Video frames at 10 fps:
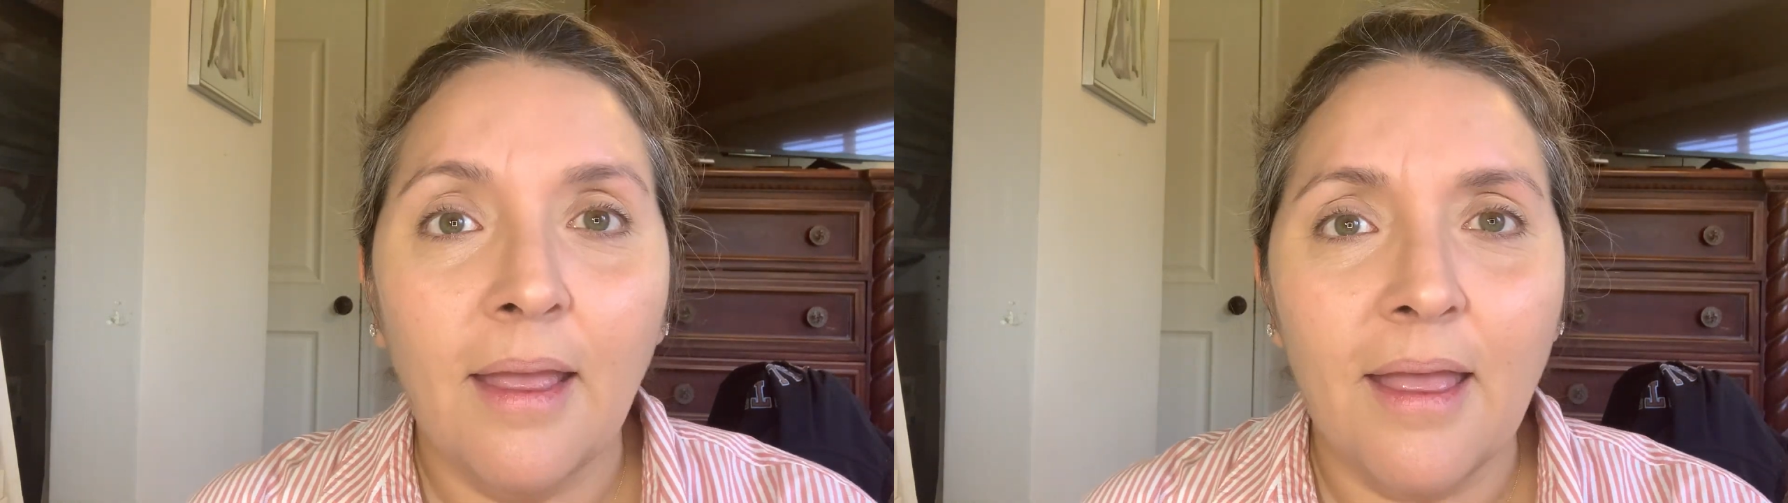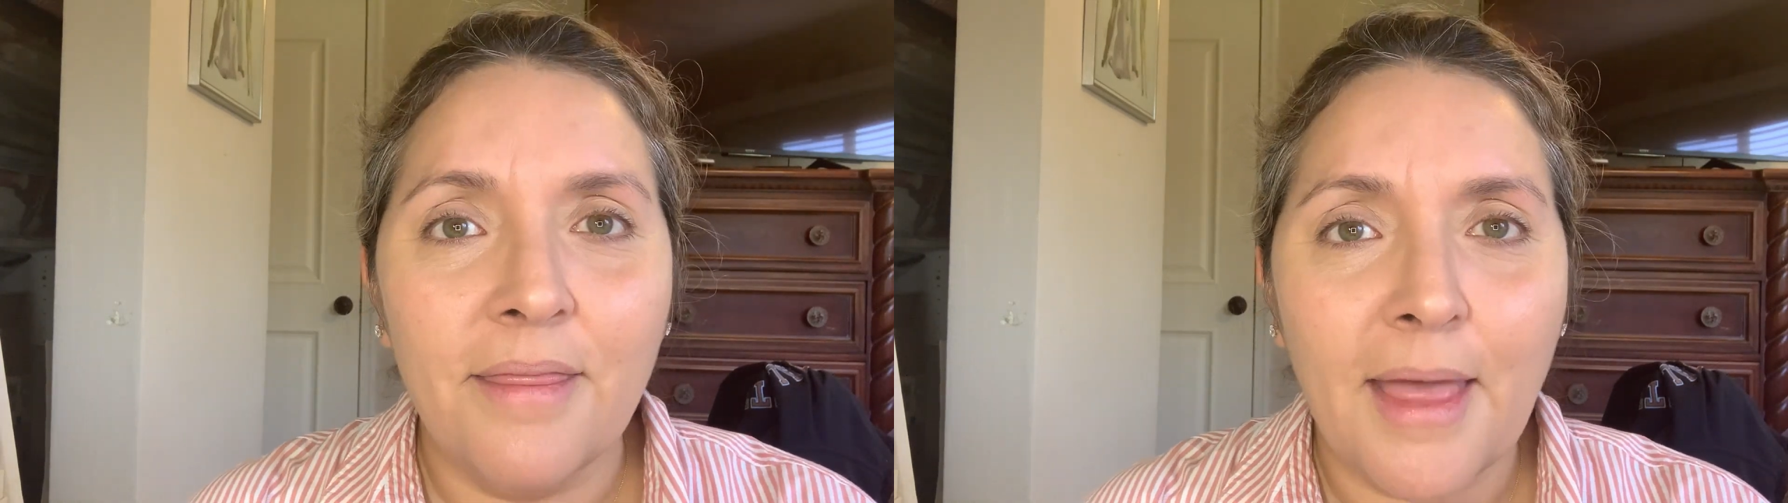
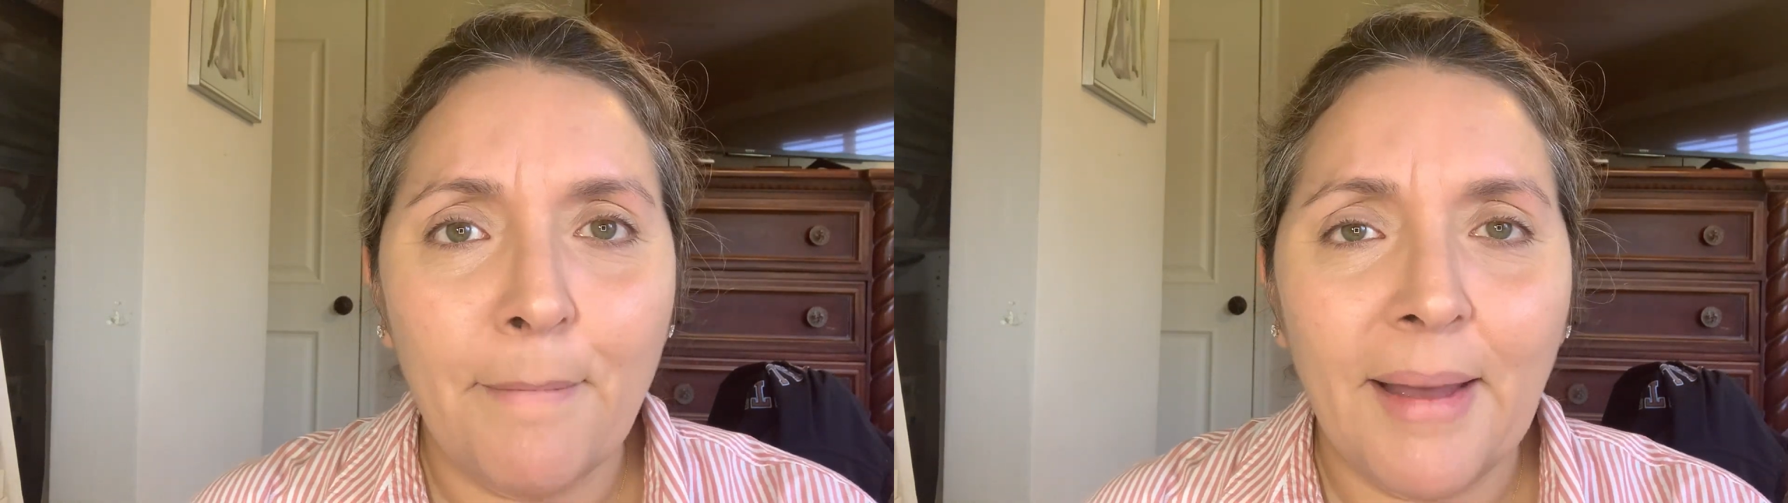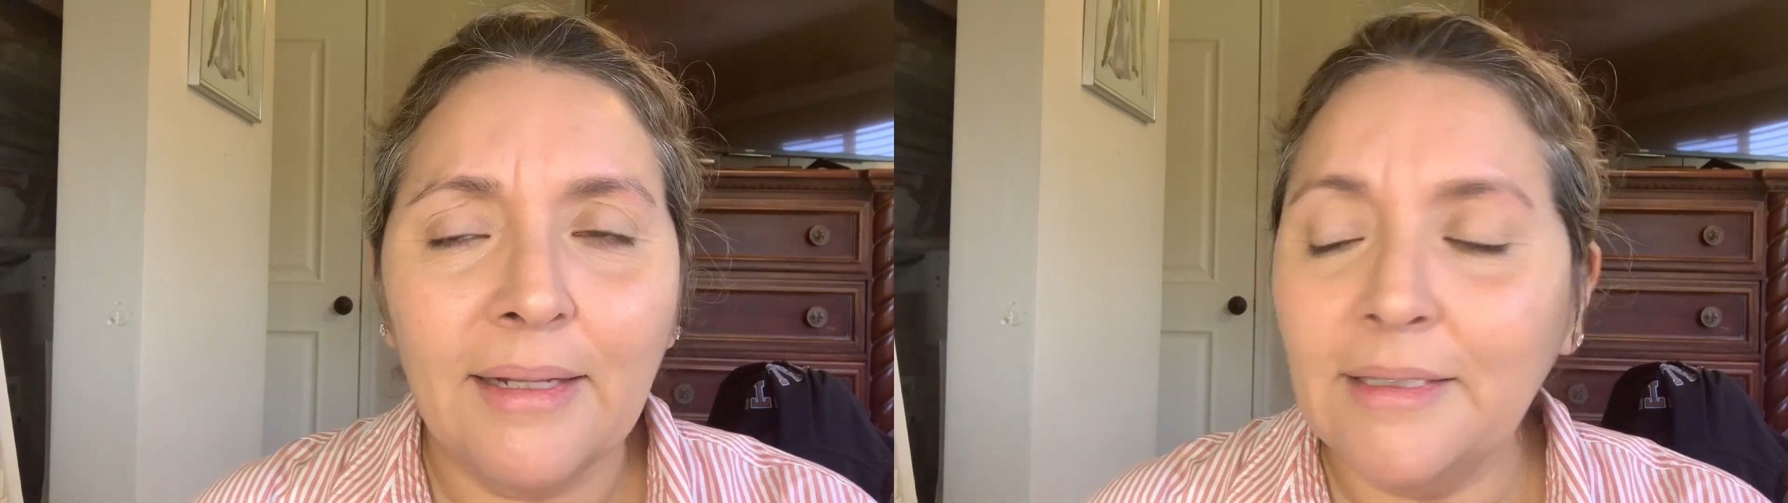And that
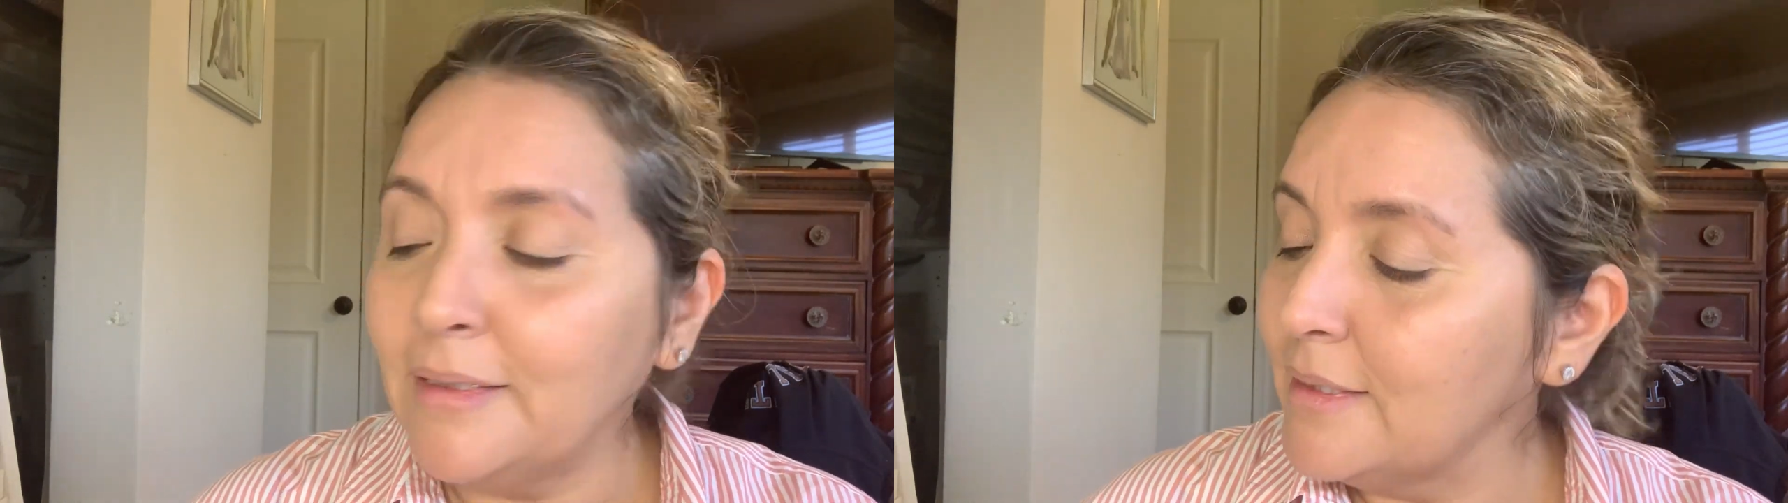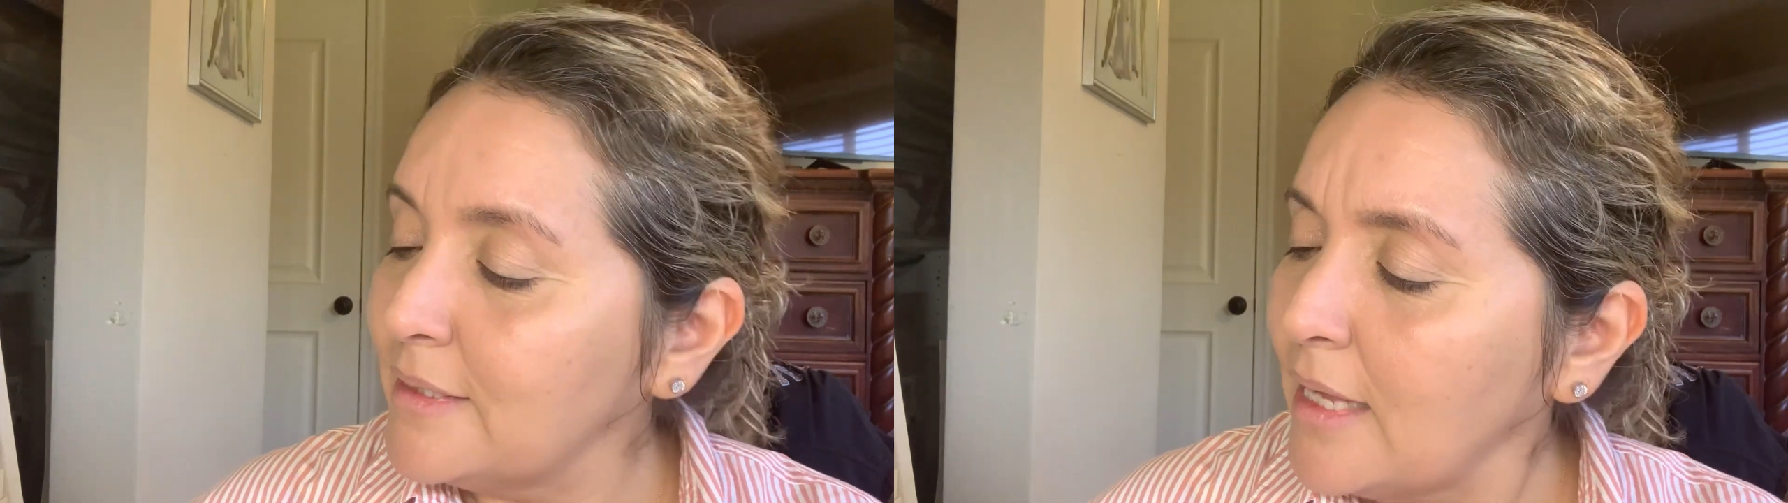palette
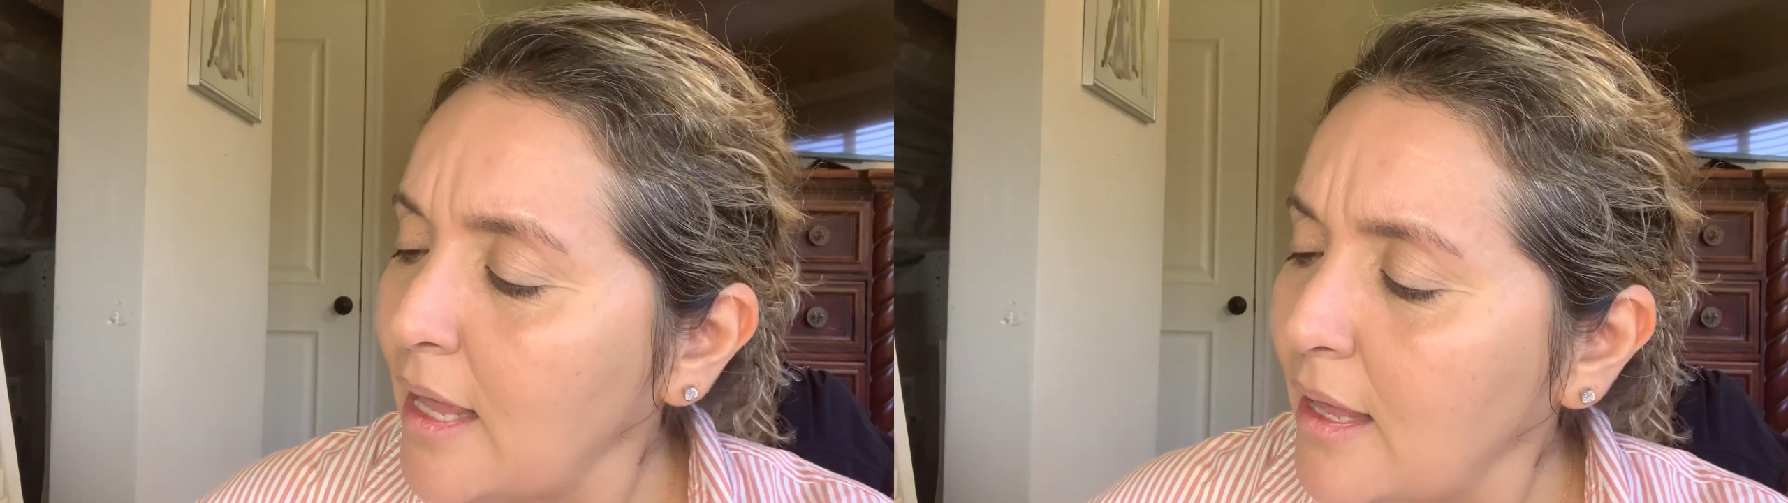is